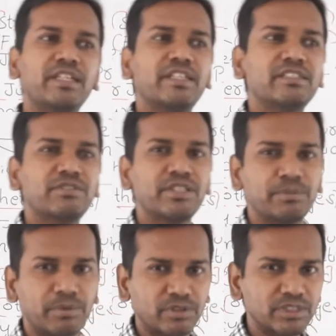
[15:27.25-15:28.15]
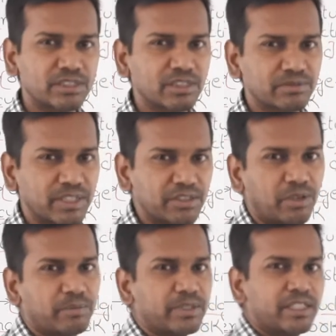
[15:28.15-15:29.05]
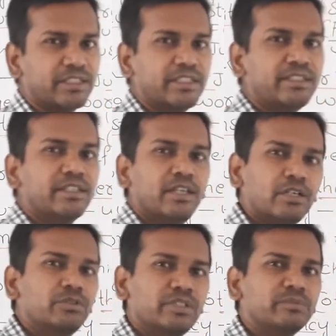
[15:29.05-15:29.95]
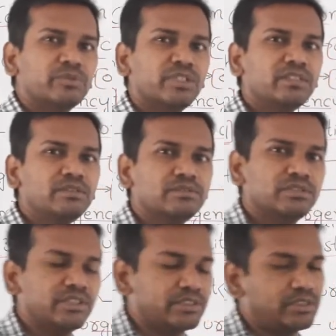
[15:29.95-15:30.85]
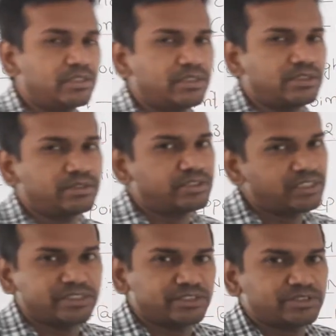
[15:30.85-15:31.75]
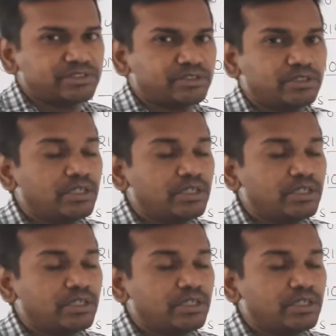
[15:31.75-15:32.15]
and that's why the process is very complicated to remove the judges.